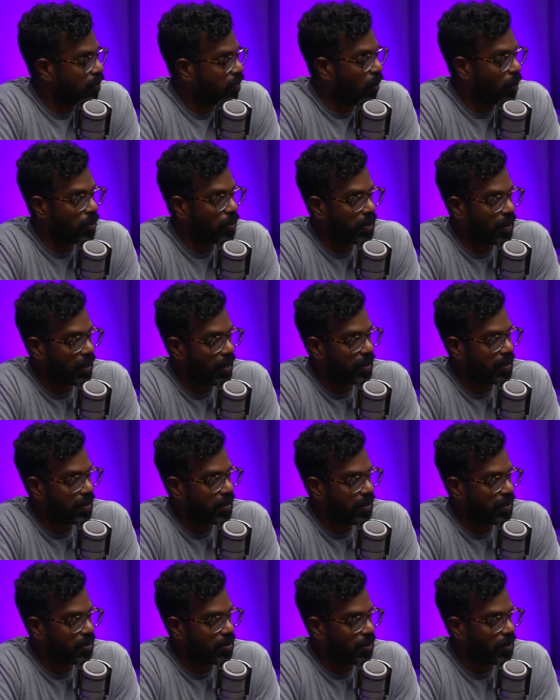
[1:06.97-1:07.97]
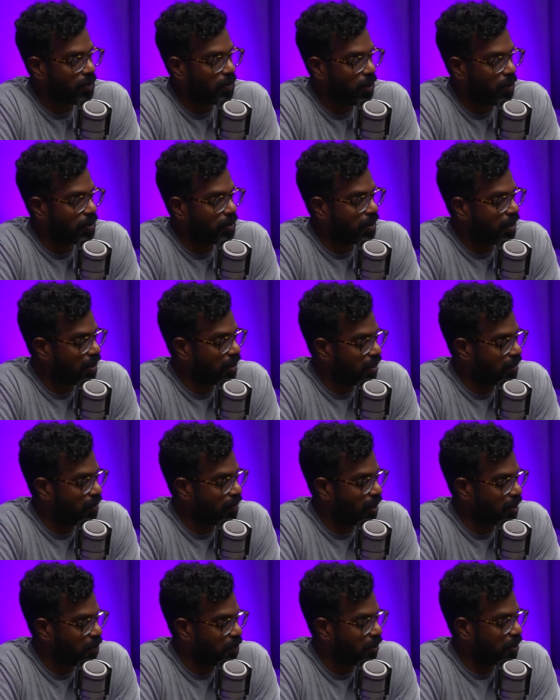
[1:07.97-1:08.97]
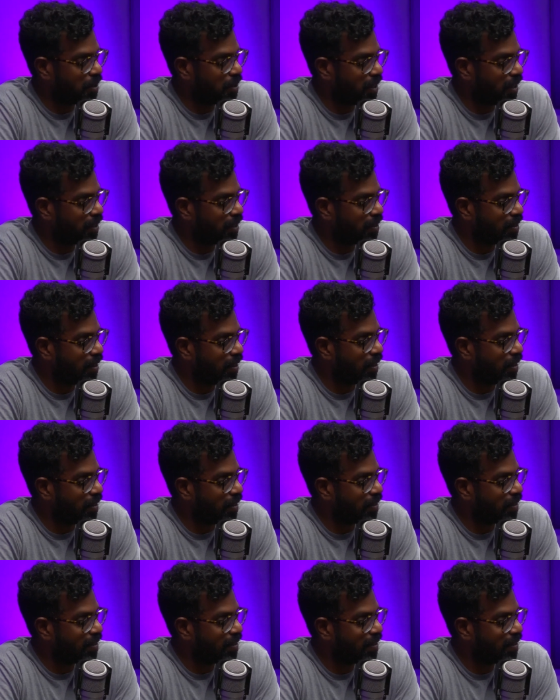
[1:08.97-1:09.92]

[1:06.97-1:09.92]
What would I do? Sorry, what would I do if I was pushed down the stairs?